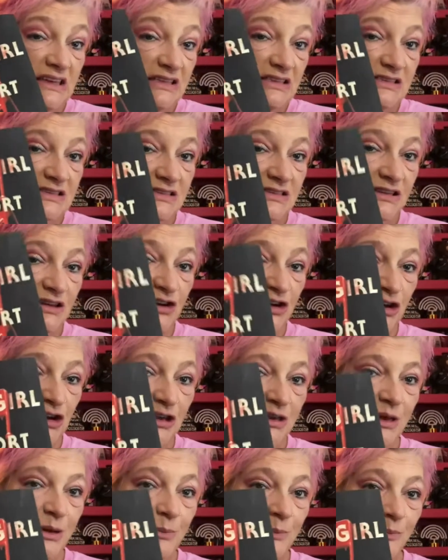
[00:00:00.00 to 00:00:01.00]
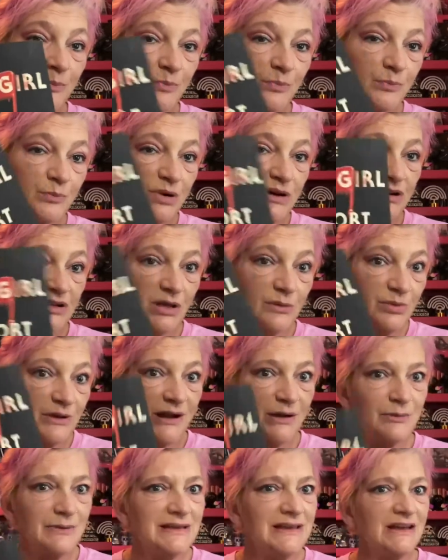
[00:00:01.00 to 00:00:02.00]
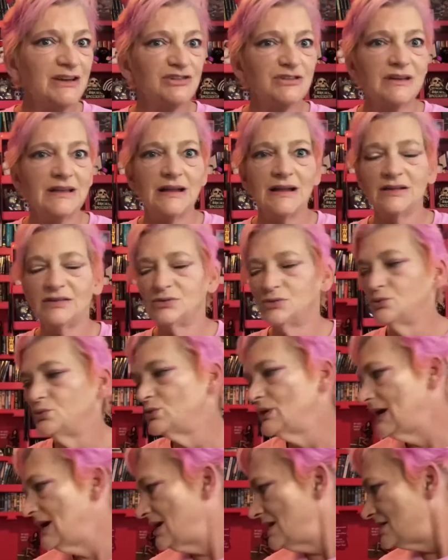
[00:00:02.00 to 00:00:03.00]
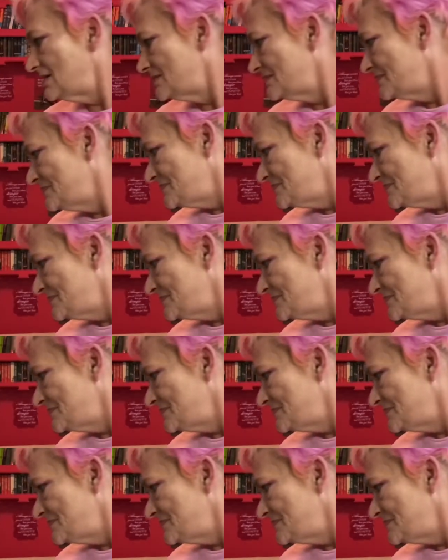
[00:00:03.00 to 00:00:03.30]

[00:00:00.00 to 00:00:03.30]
is a good book club recommendation as well.